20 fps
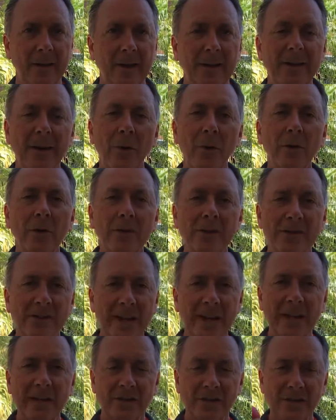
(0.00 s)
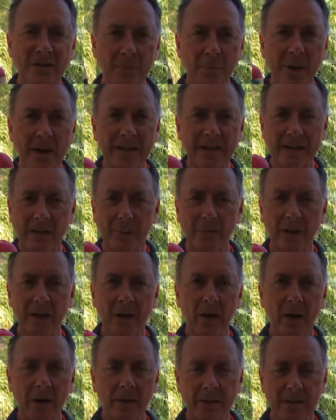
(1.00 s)
Now, all it takes to make something
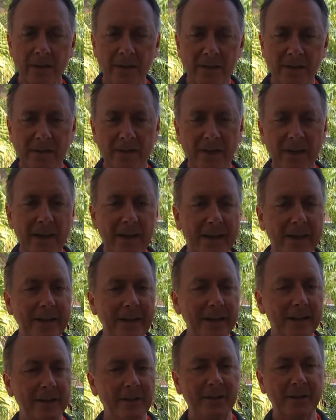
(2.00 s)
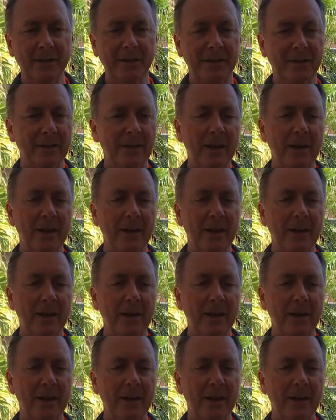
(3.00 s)
like this is,